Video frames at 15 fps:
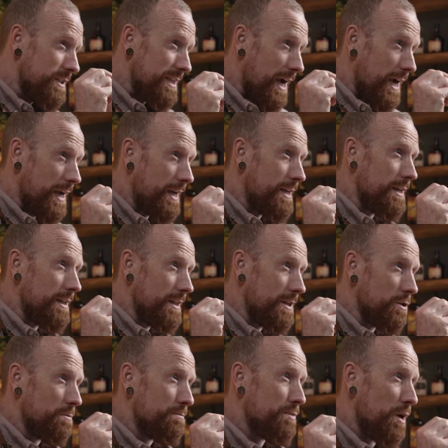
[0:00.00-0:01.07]
tiny
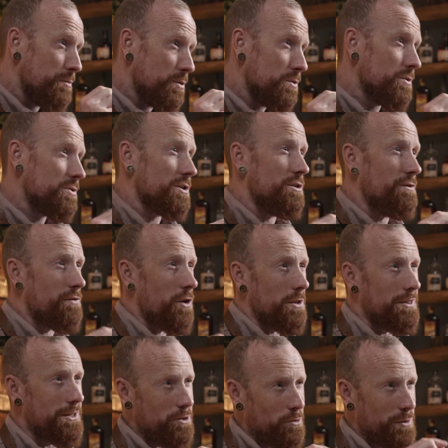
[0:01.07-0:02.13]
little bubbles and you've
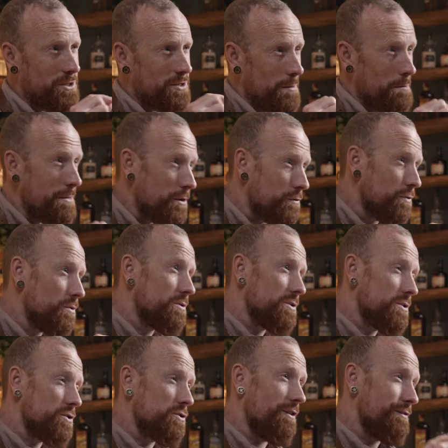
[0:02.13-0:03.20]
got little bits of minerals
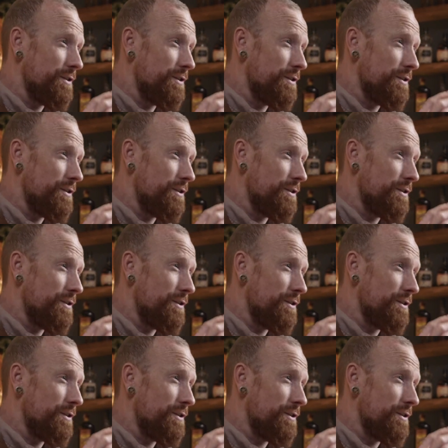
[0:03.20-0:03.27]
and stuff,